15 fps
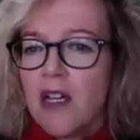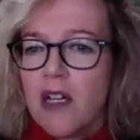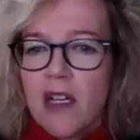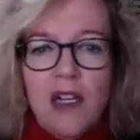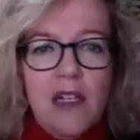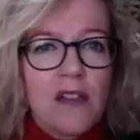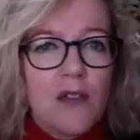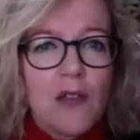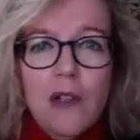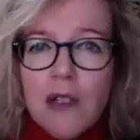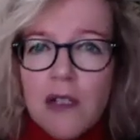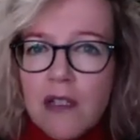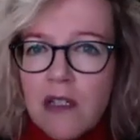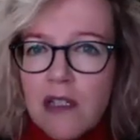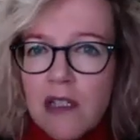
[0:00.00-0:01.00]

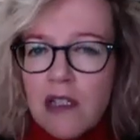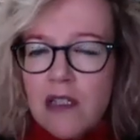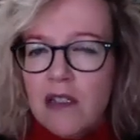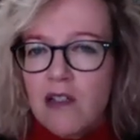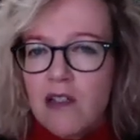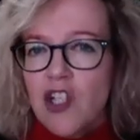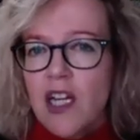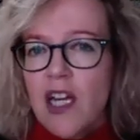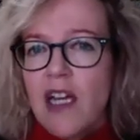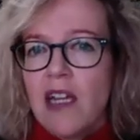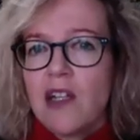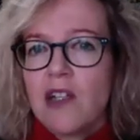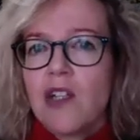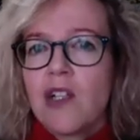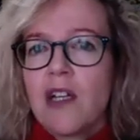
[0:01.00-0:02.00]
uncertainty and
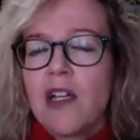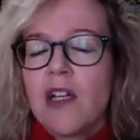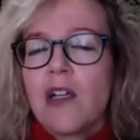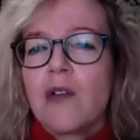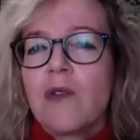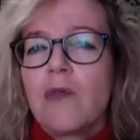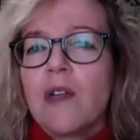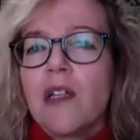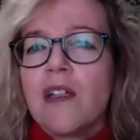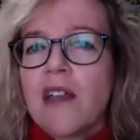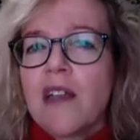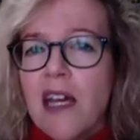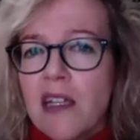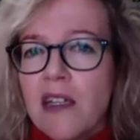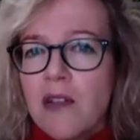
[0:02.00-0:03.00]
change. We
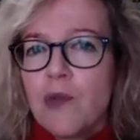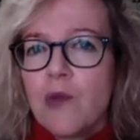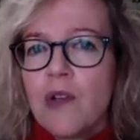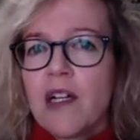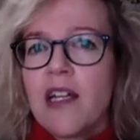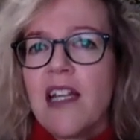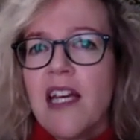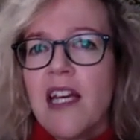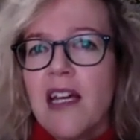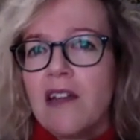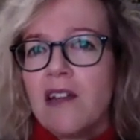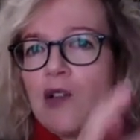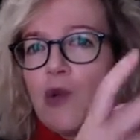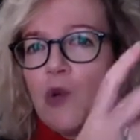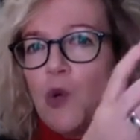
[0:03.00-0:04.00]
tend to cling
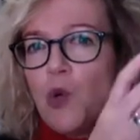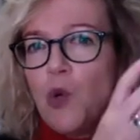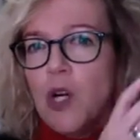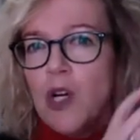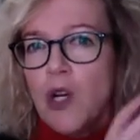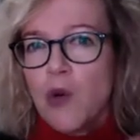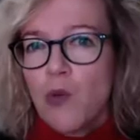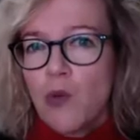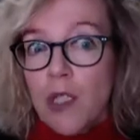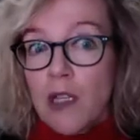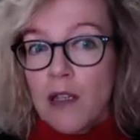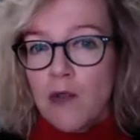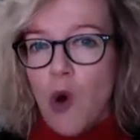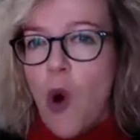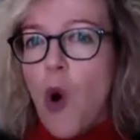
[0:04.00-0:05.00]
to what
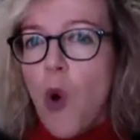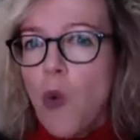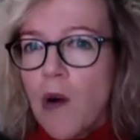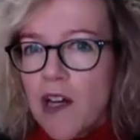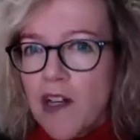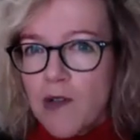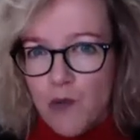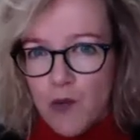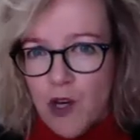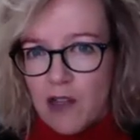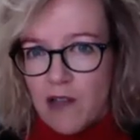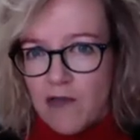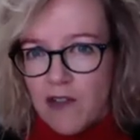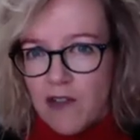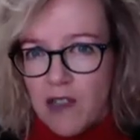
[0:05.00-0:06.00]
has always worked
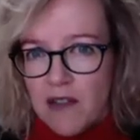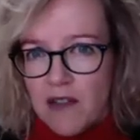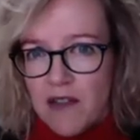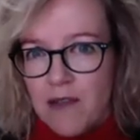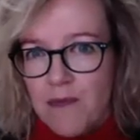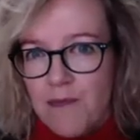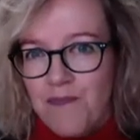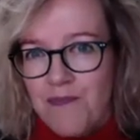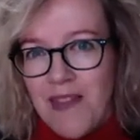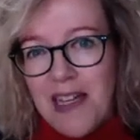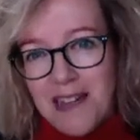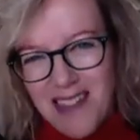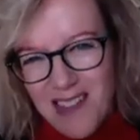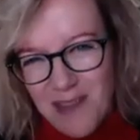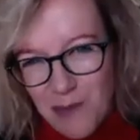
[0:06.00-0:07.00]
for us,
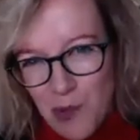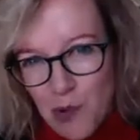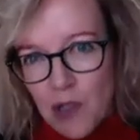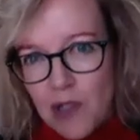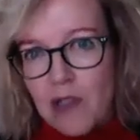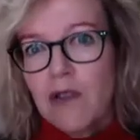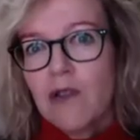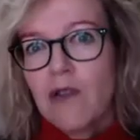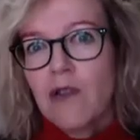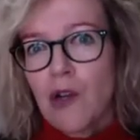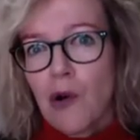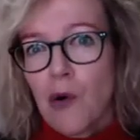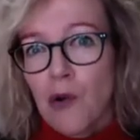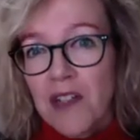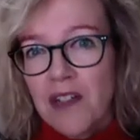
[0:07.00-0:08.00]
and important to
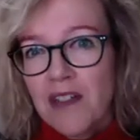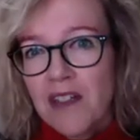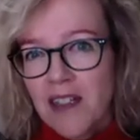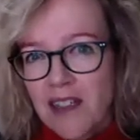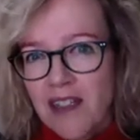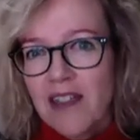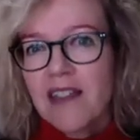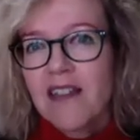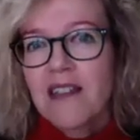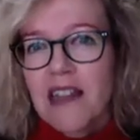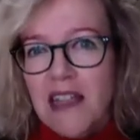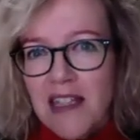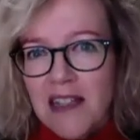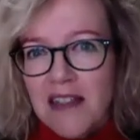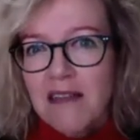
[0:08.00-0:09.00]
note,
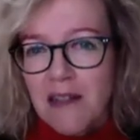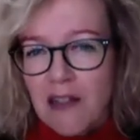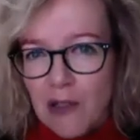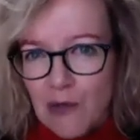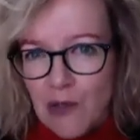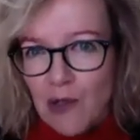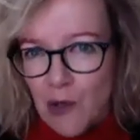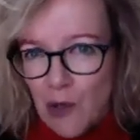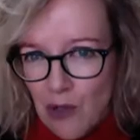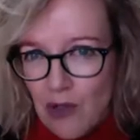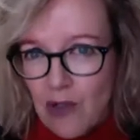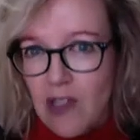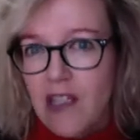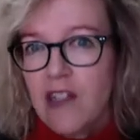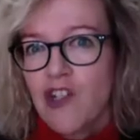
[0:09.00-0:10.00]
since our
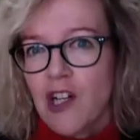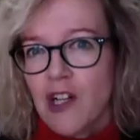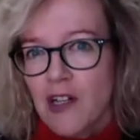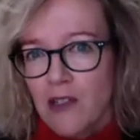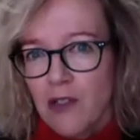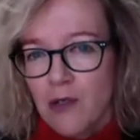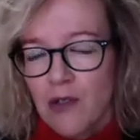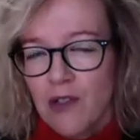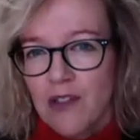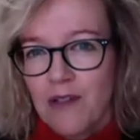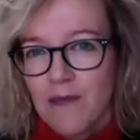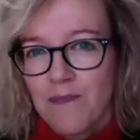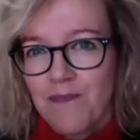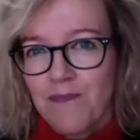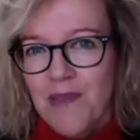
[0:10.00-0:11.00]
early childhood.
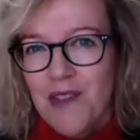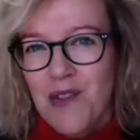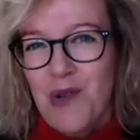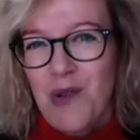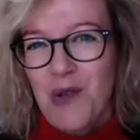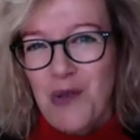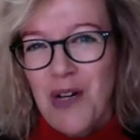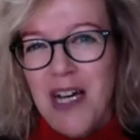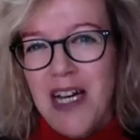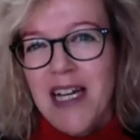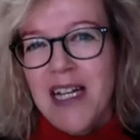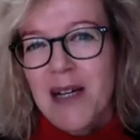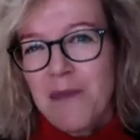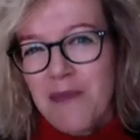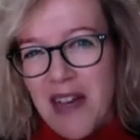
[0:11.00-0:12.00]
So
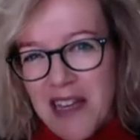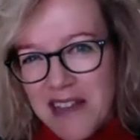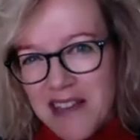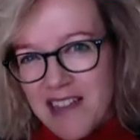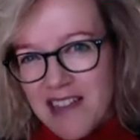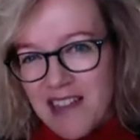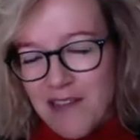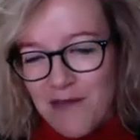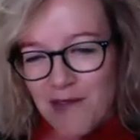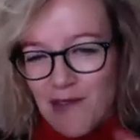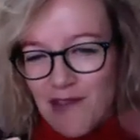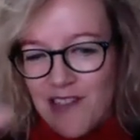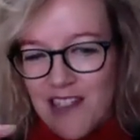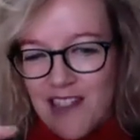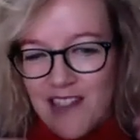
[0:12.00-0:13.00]
basically, if you
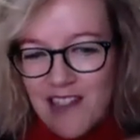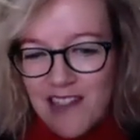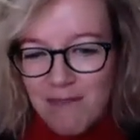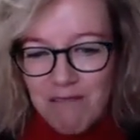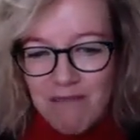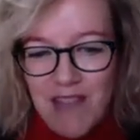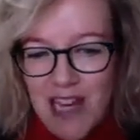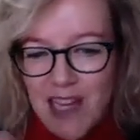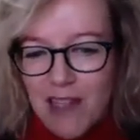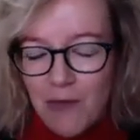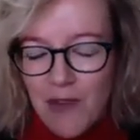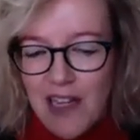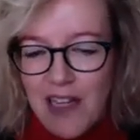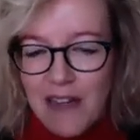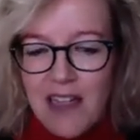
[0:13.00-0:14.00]
look at it that
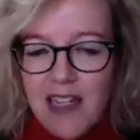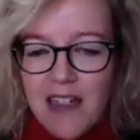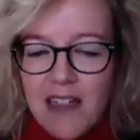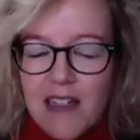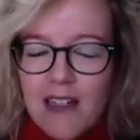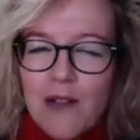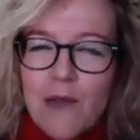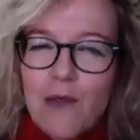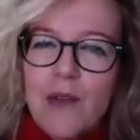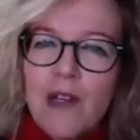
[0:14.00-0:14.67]
way, we